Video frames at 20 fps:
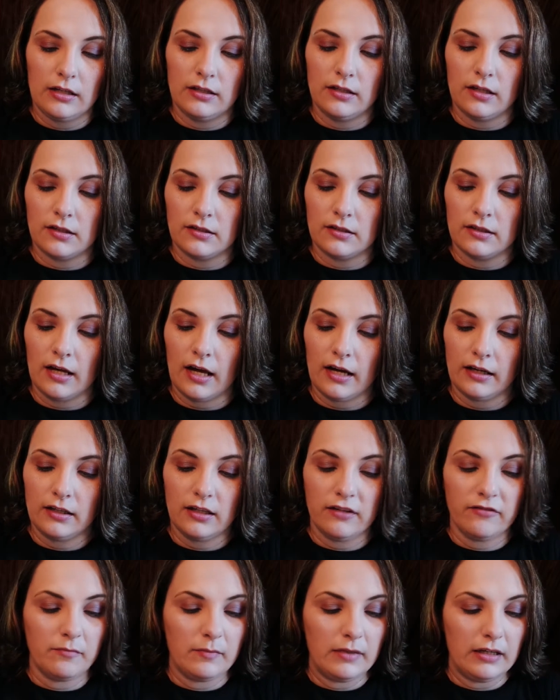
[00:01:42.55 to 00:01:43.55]
Does not
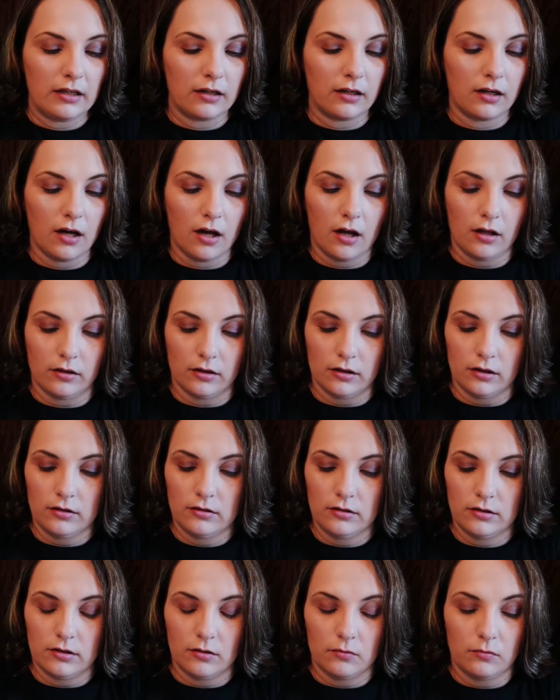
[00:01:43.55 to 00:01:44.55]
give me a color,
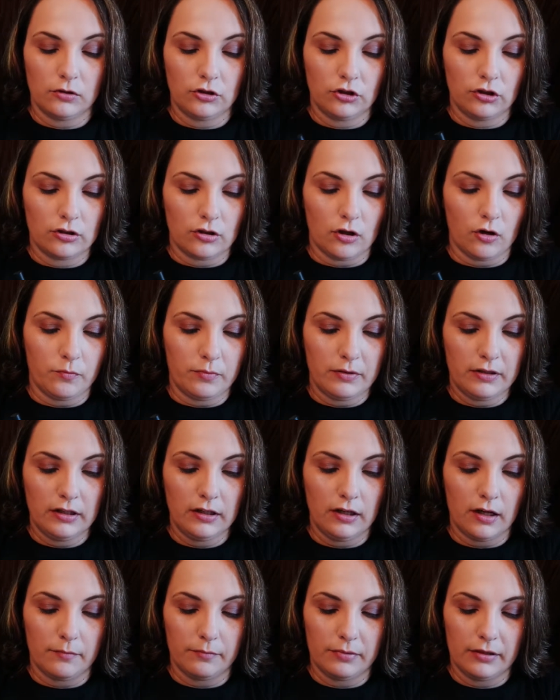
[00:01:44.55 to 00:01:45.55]
so we'll just open
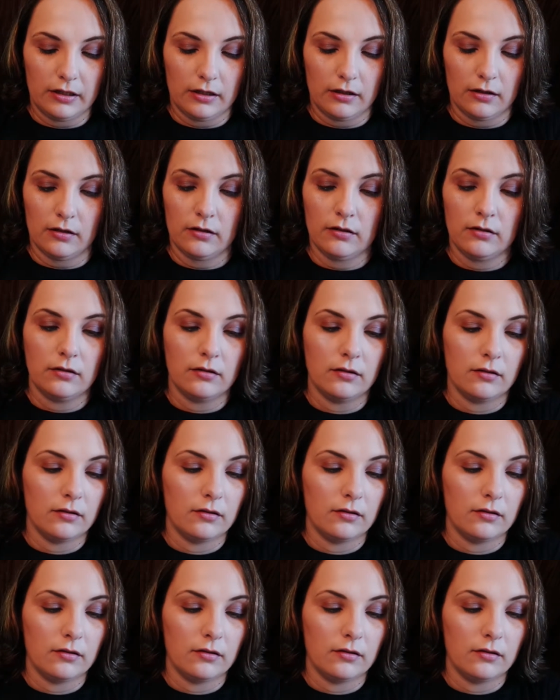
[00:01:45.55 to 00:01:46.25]
it up here.